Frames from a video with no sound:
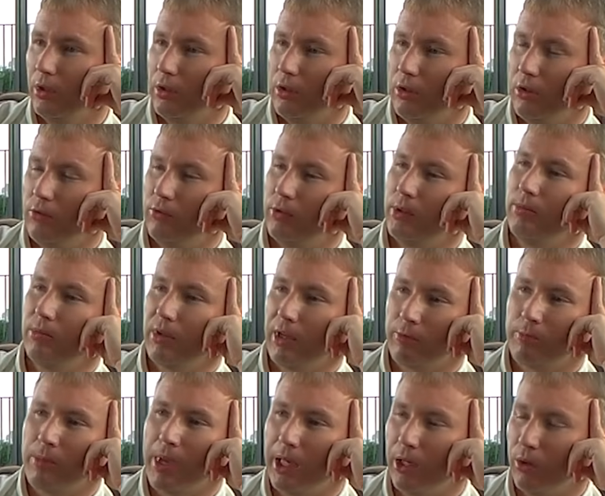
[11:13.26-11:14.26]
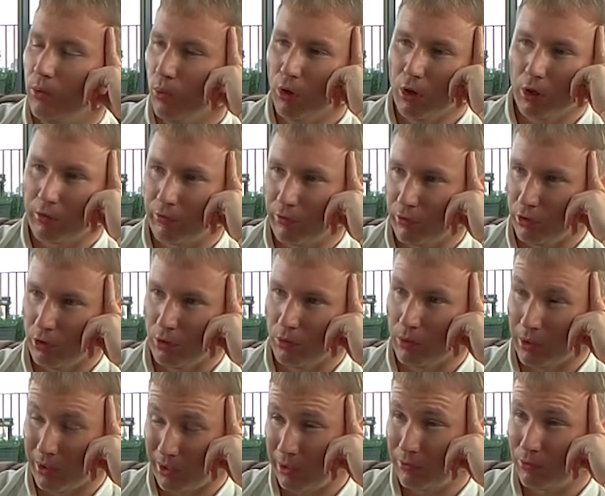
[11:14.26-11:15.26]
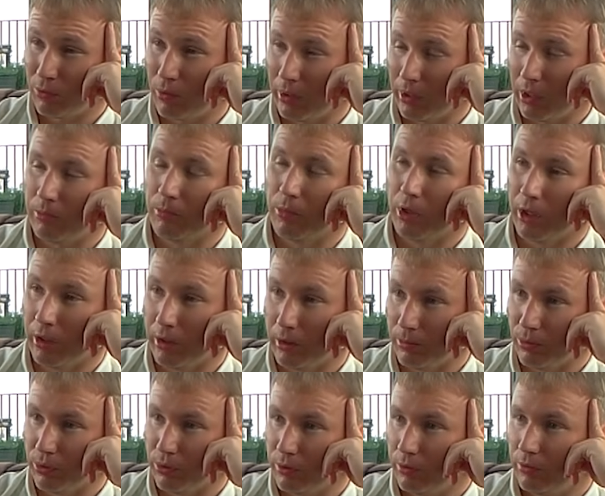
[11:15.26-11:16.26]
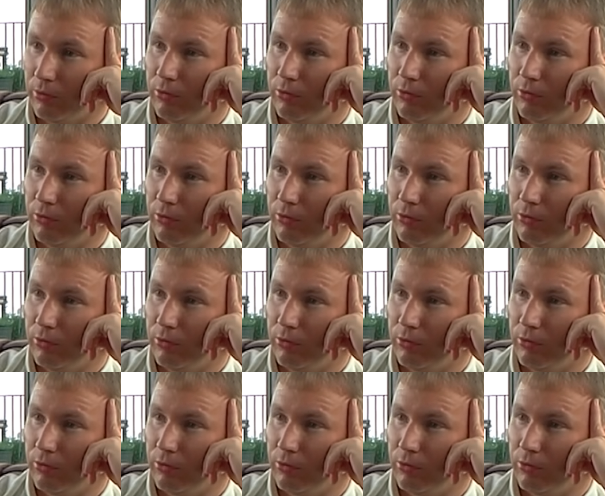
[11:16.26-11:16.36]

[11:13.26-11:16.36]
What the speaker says: You seem to have made it work for you, and that's quite admirable.